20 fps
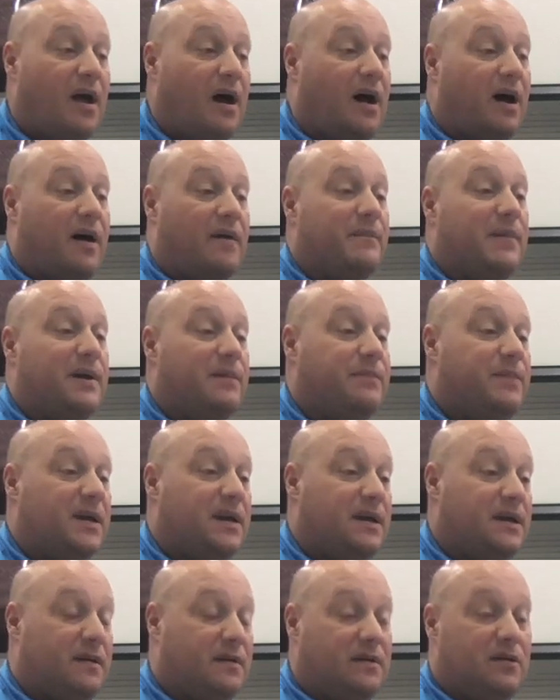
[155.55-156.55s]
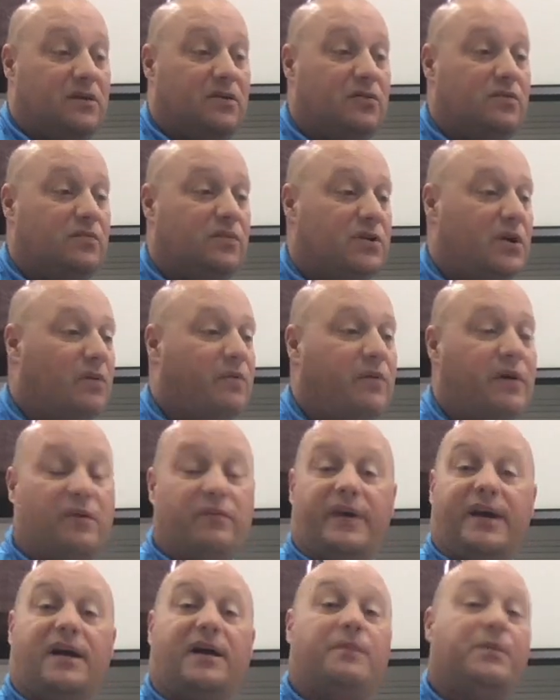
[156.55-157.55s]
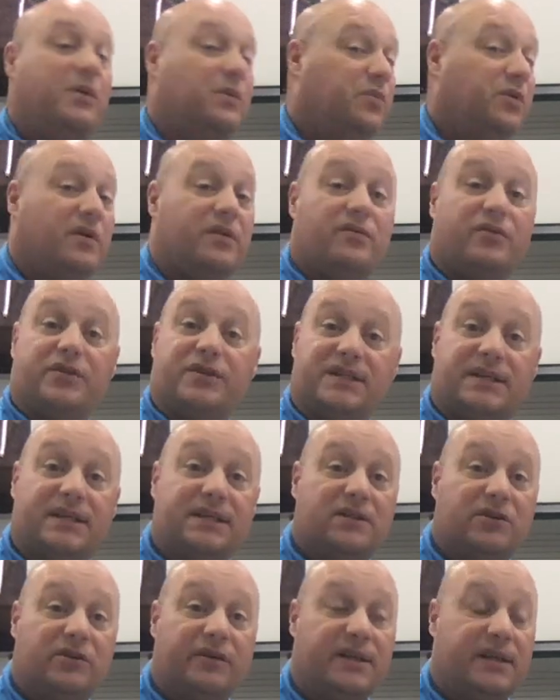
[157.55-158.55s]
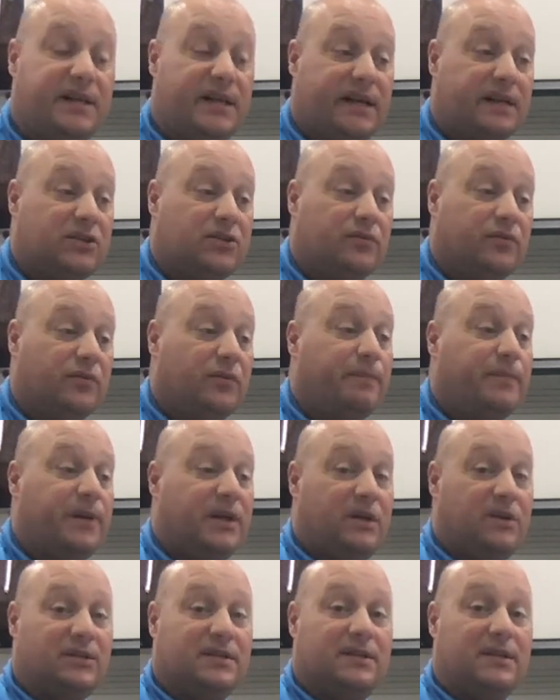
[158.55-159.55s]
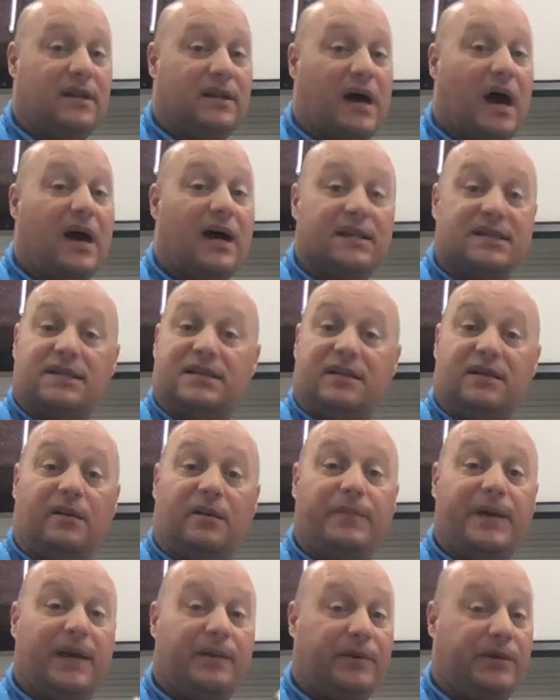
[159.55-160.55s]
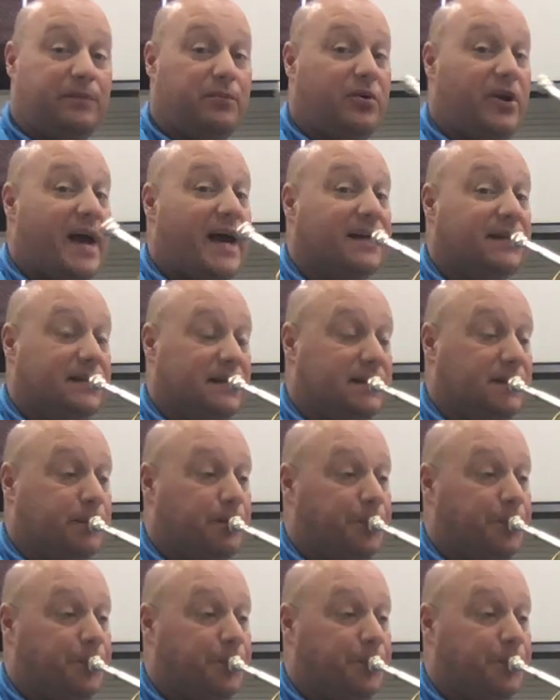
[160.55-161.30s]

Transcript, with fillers: Uh, maybe you don't want to wake up your brother or sister in the next room, but you'd uh, still be able to practice.